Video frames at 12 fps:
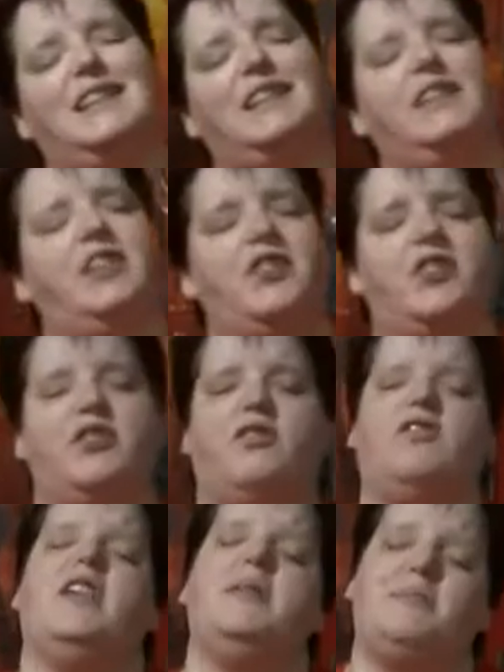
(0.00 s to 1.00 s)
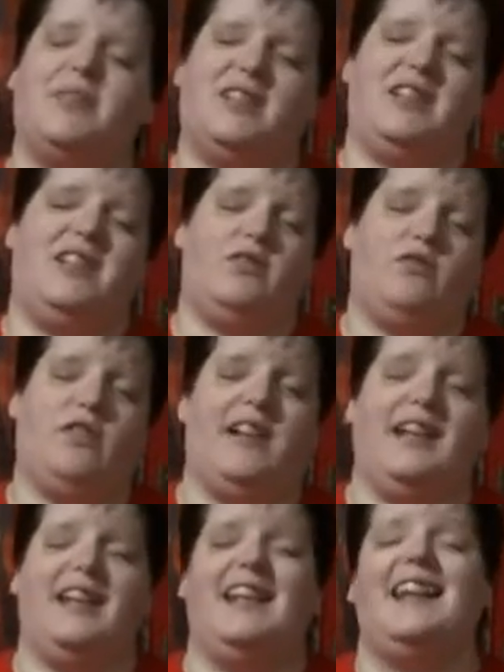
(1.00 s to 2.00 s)
The script is
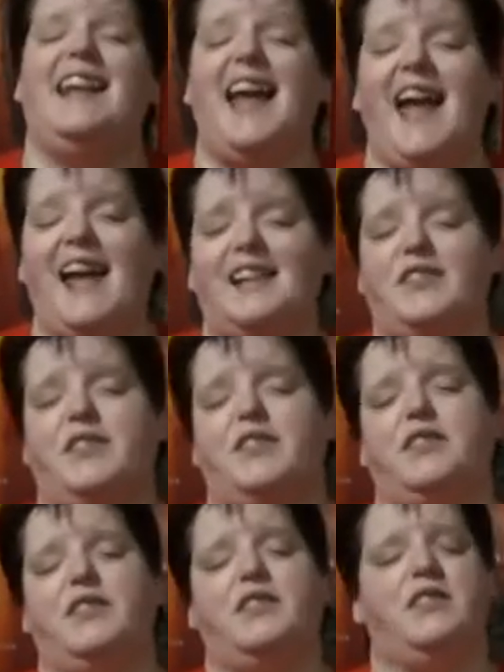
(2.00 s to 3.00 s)
really lax.